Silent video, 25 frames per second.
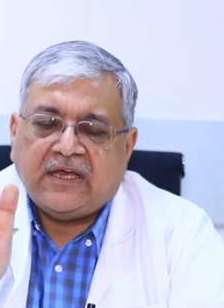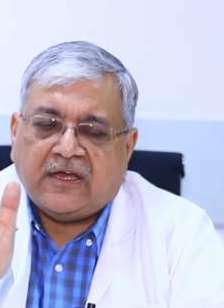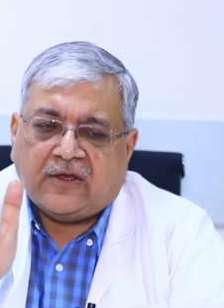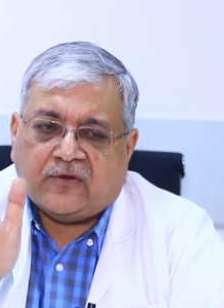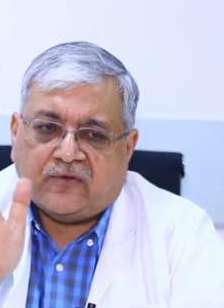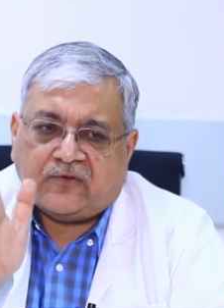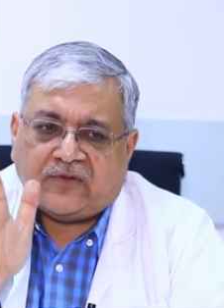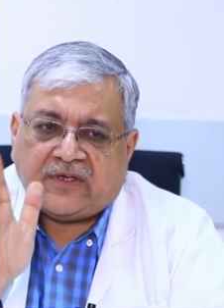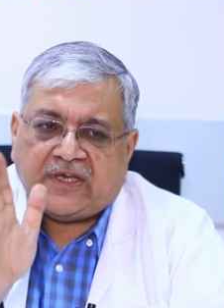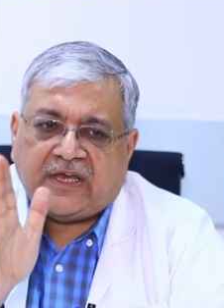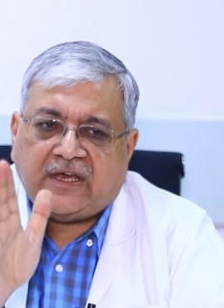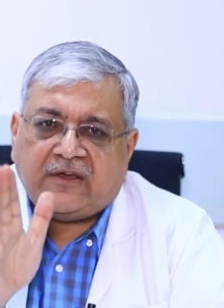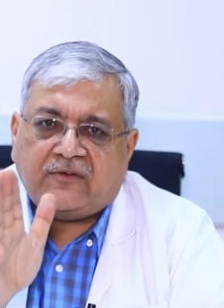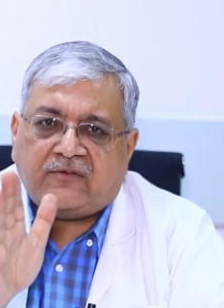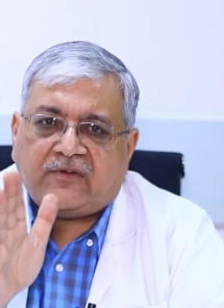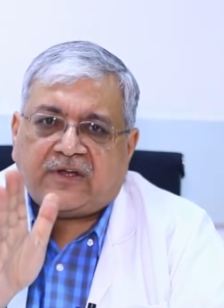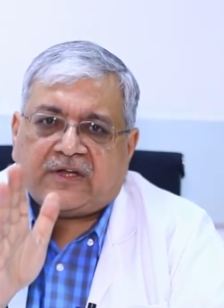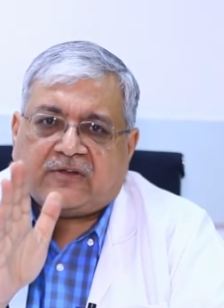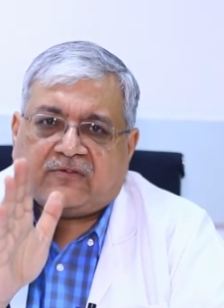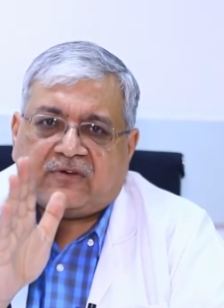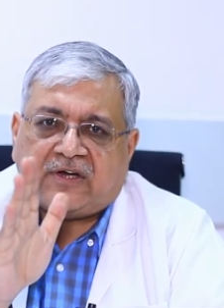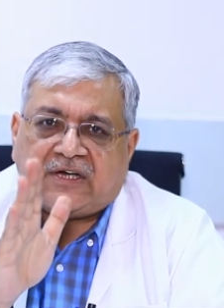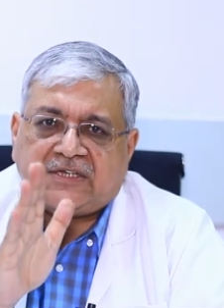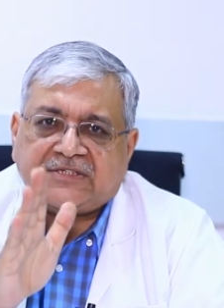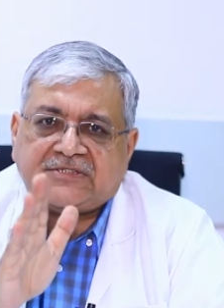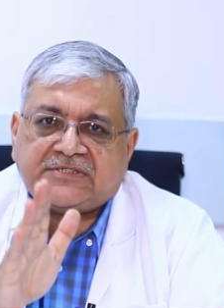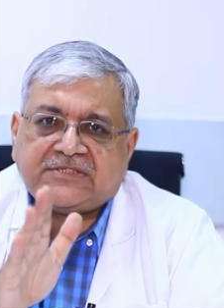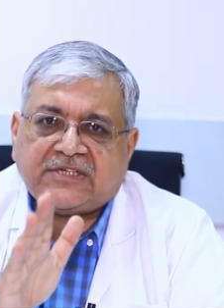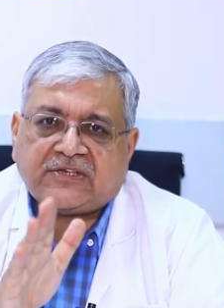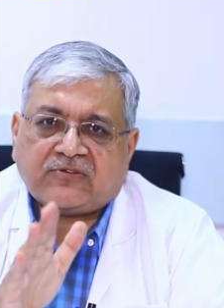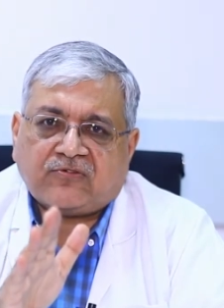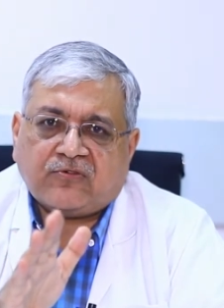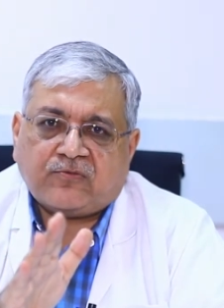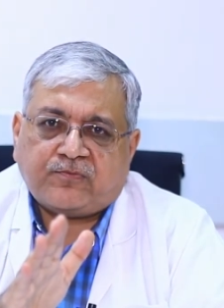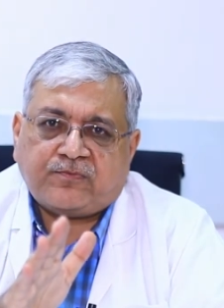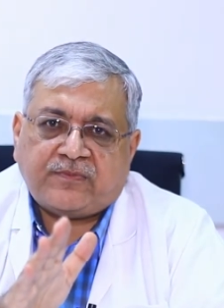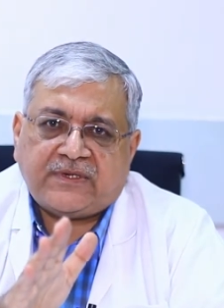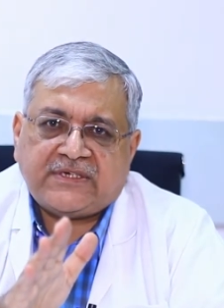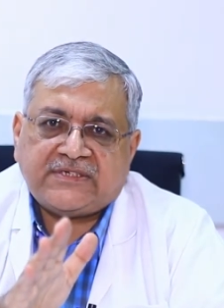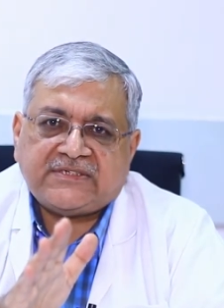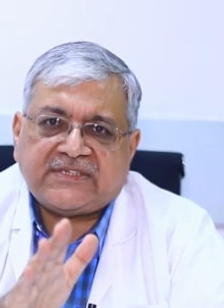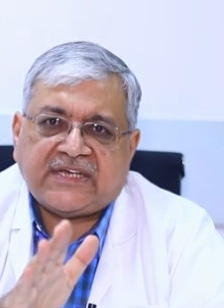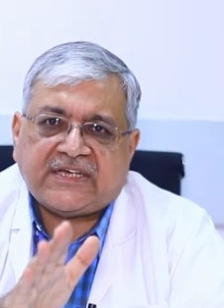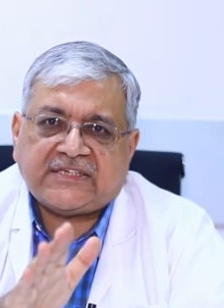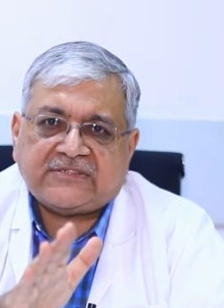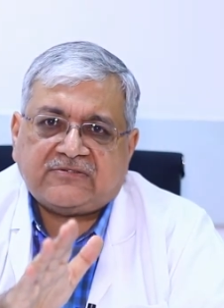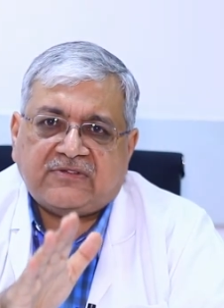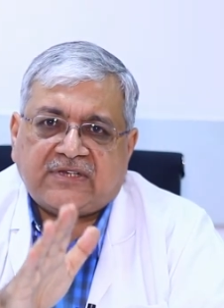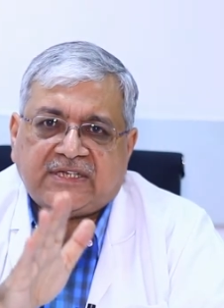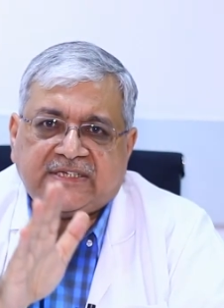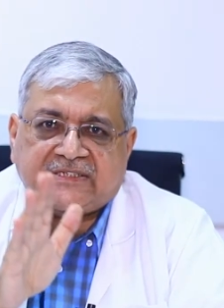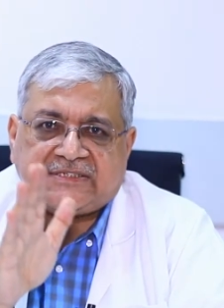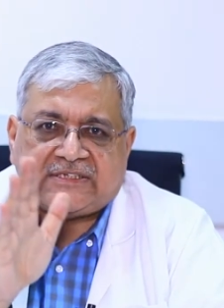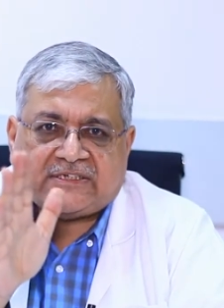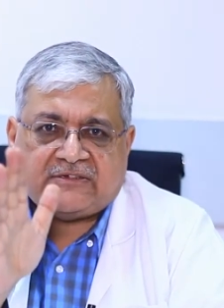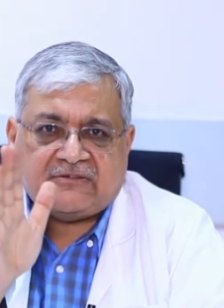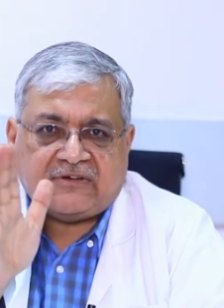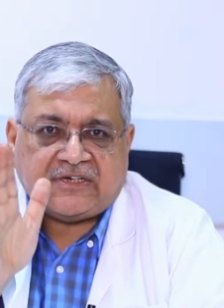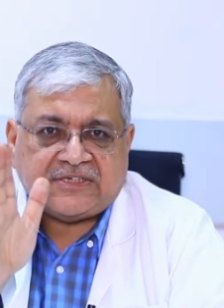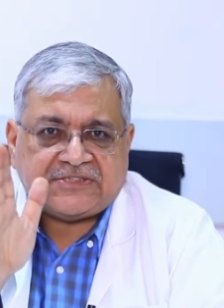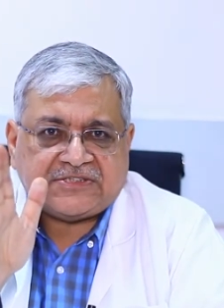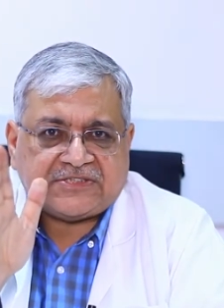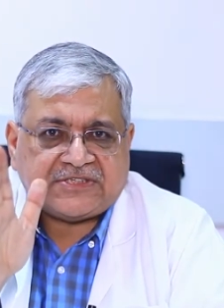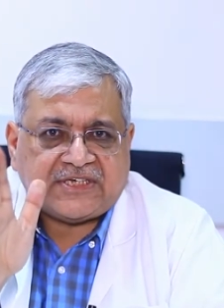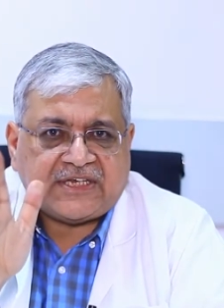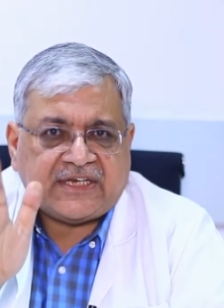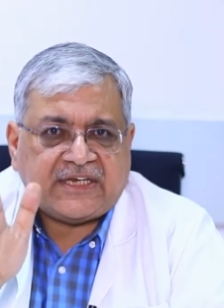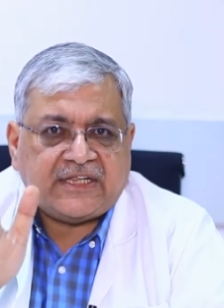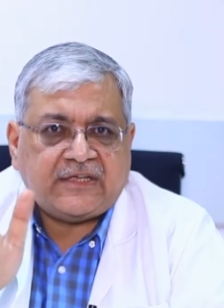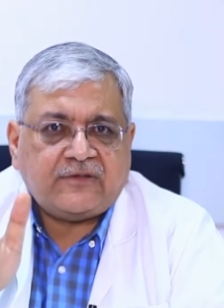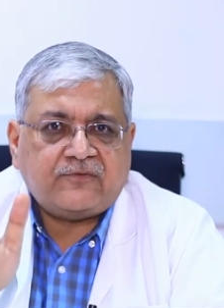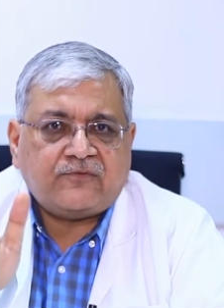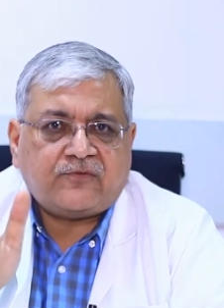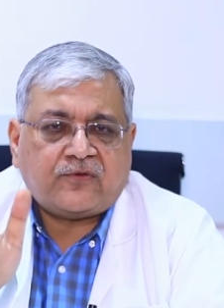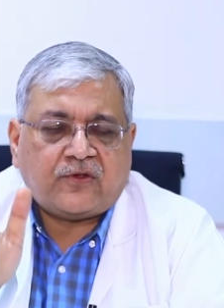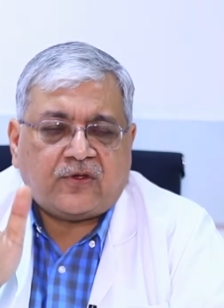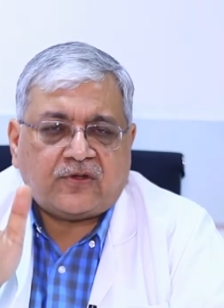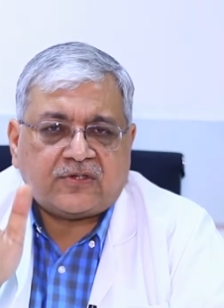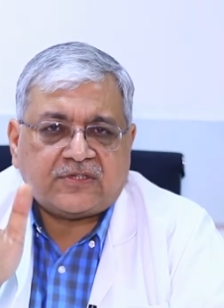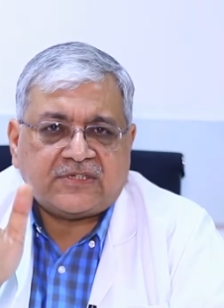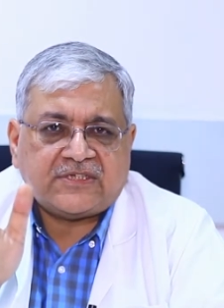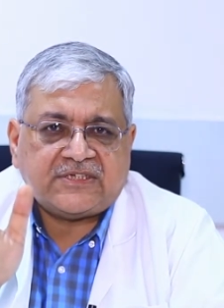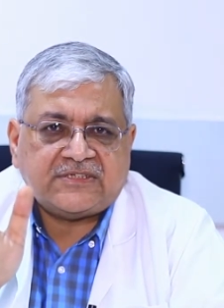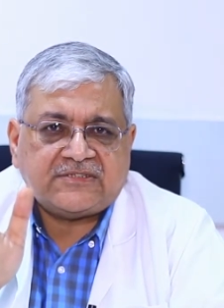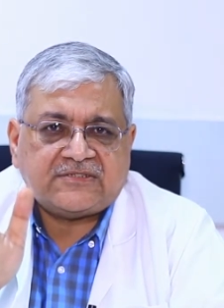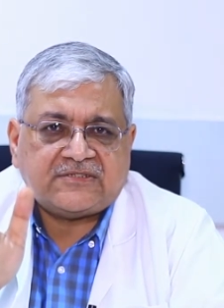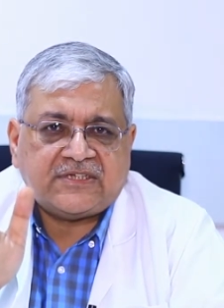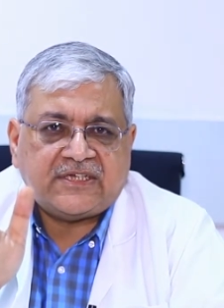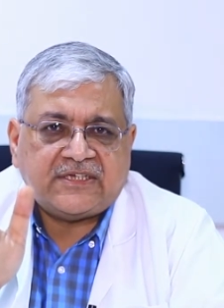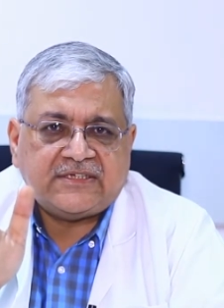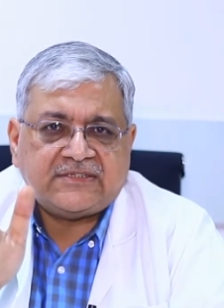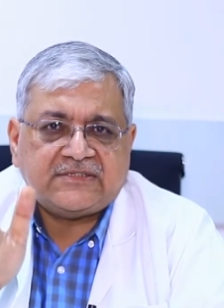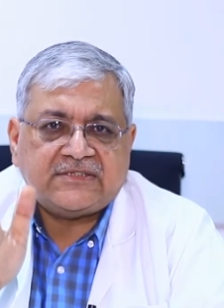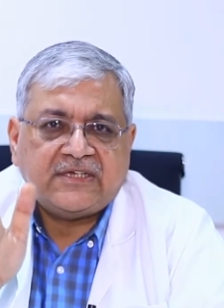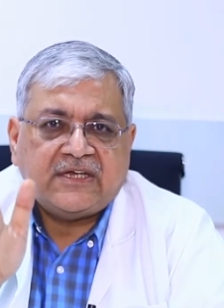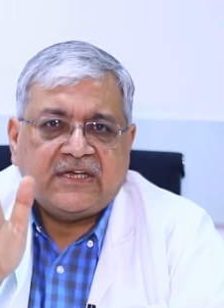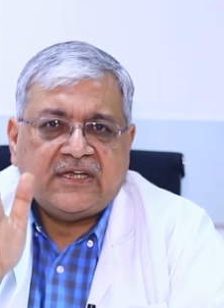we have advanced equipments as well as advanced training for these things